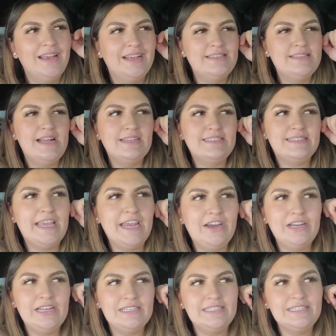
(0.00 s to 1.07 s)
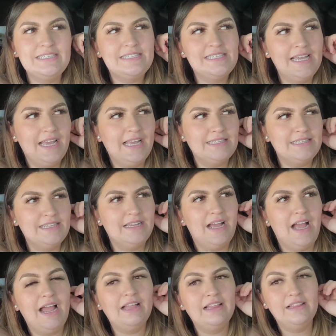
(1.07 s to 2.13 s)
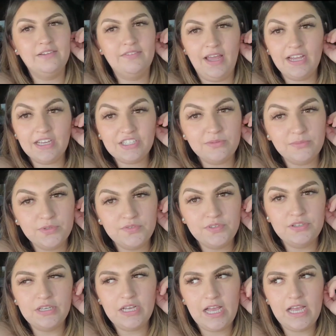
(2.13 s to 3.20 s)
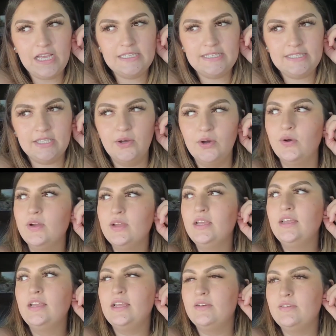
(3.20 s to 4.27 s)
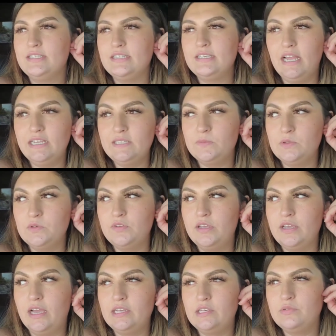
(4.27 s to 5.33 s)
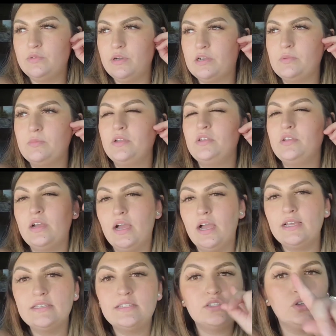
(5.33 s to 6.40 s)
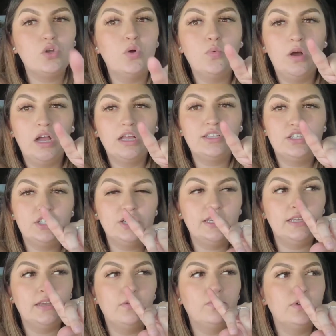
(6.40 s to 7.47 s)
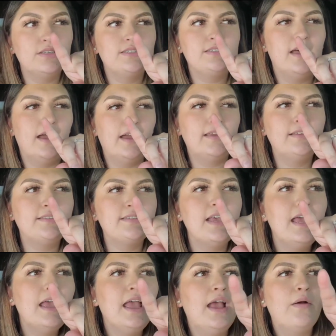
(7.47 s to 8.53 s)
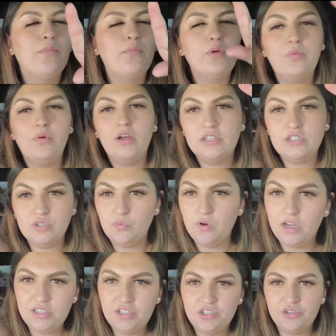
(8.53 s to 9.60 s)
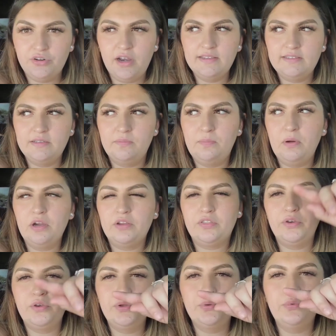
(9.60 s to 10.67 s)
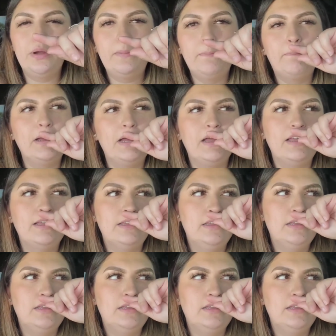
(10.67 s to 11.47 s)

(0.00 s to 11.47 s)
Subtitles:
it's not scary, it's intense. Like, I love action movie, you guys, so it was a nice movie. I do recommend you guys go watch it. It was nice. We wanted to watch Jurassic Park, the new one, but